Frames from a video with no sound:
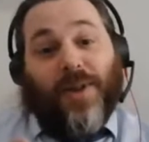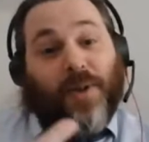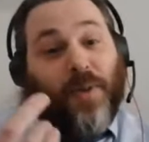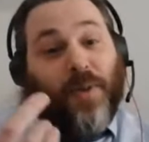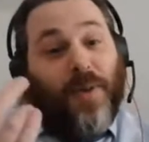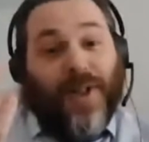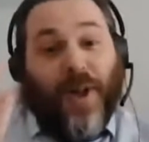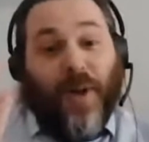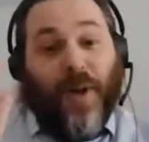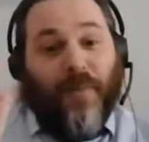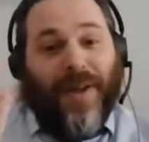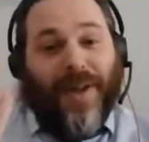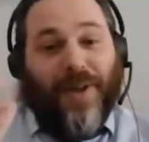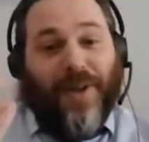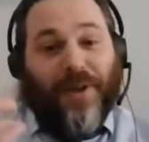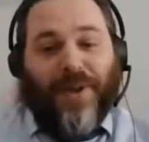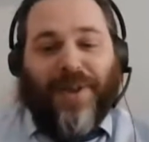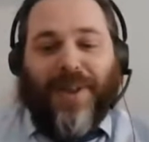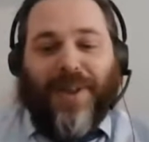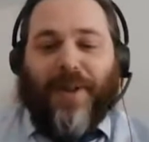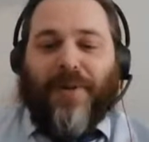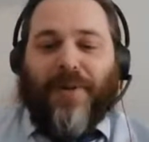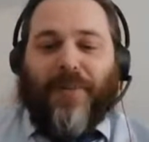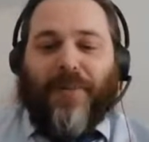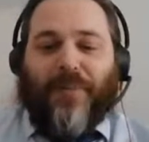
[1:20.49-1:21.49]
so I don't mention
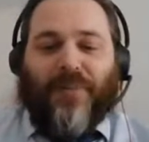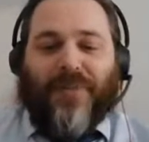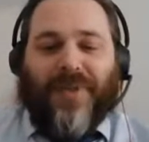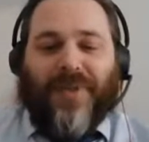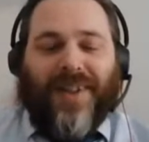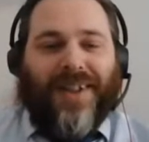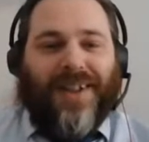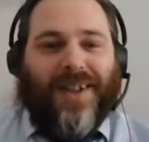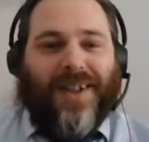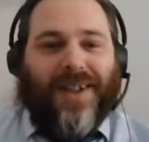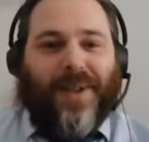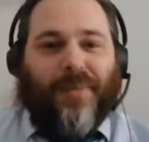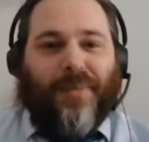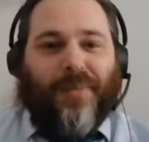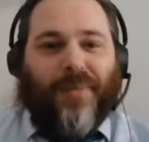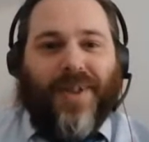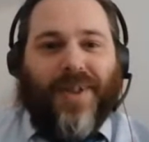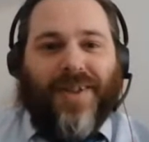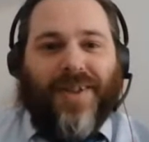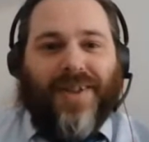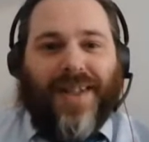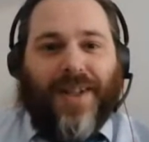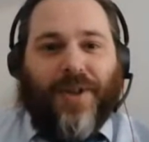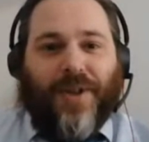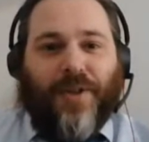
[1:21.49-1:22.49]
those
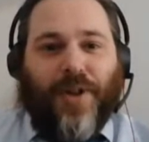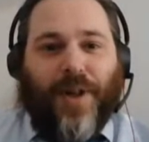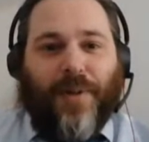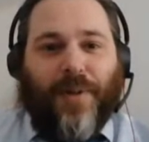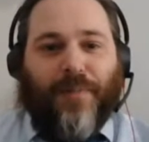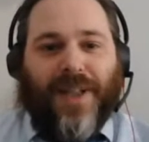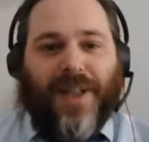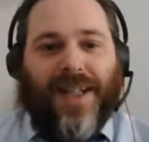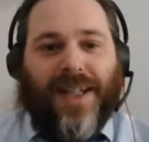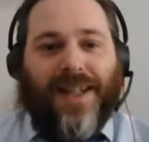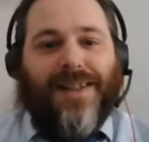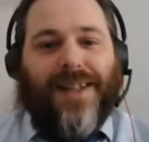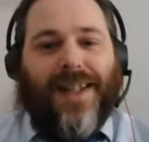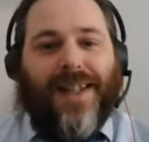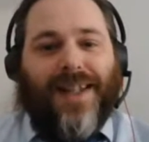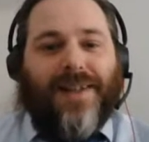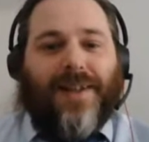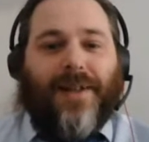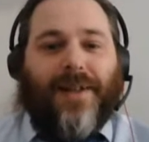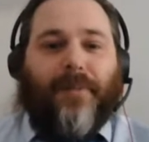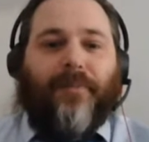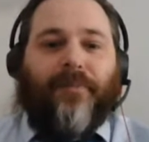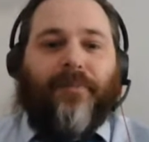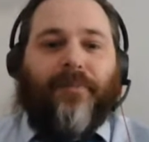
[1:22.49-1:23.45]
because that's generally easiest.